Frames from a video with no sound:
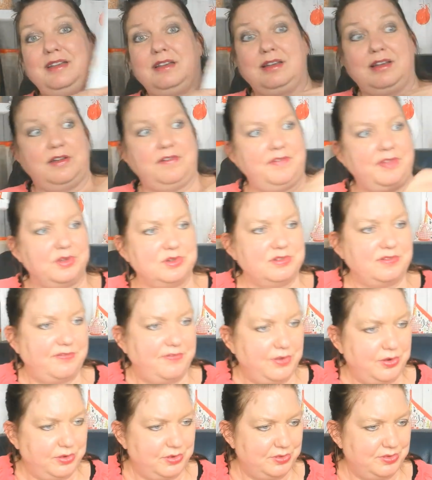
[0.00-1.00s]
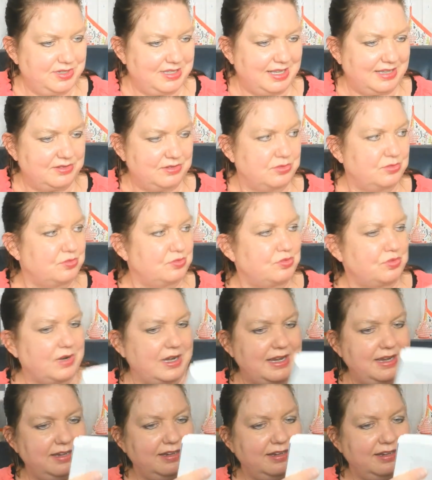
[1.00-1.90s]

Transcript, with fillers: Love those photos. That's great.